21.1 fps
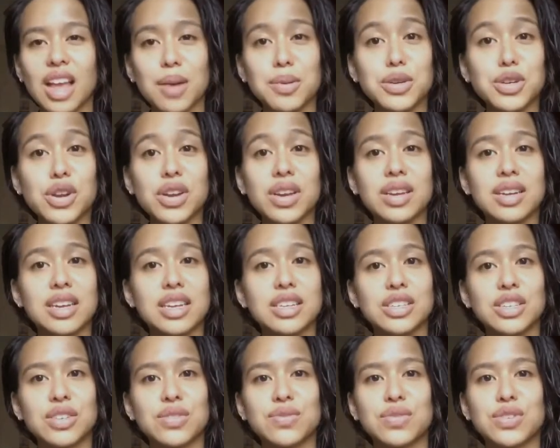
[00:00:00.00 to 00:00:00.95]
We're doing an
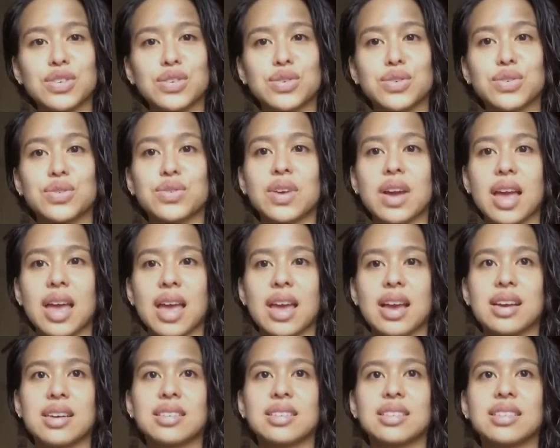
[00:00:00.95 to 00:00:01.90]
interview
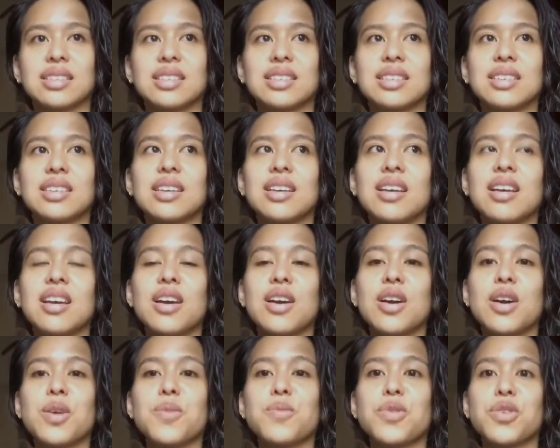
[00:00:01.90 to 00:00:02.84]
and
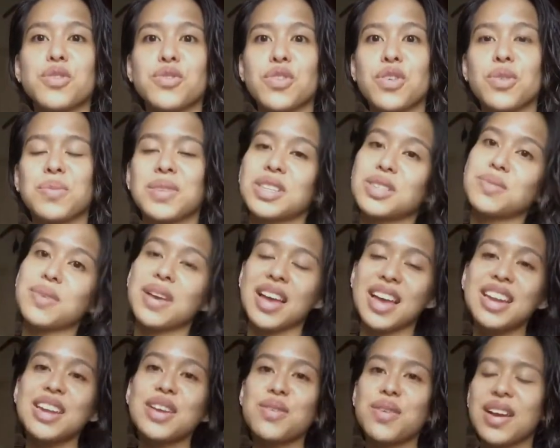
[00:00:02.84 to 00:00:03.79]
performance. But
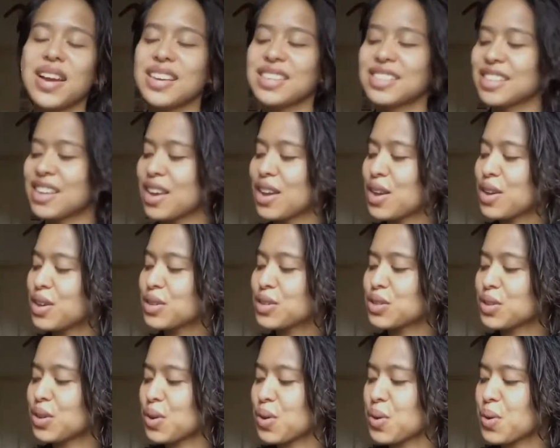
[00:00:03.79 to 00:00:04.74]
anyways,
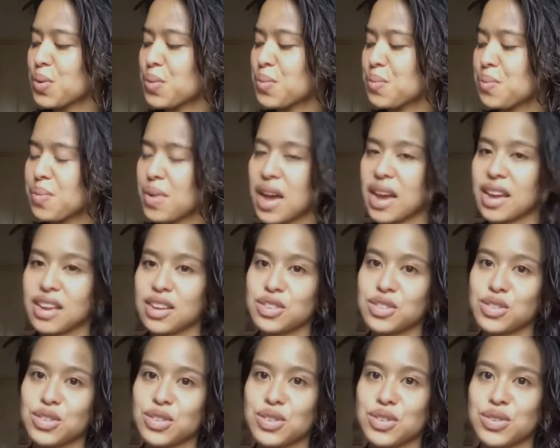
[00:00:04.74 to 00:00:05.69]
so back
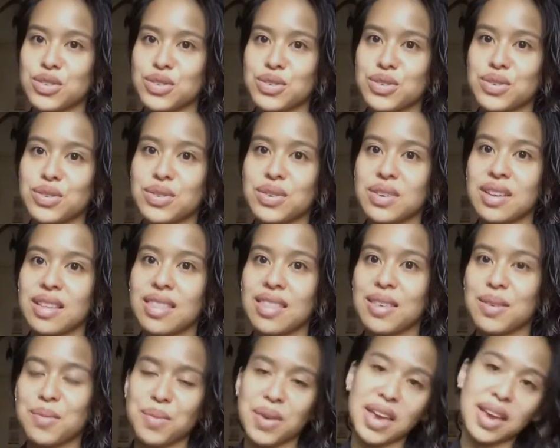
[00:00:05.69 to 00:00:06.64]
to
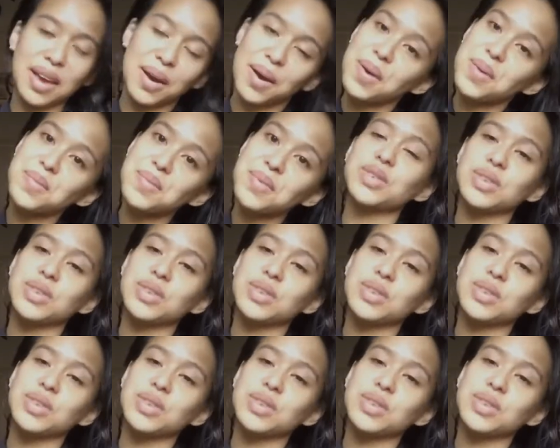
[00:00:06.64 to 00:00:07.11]
the makeup.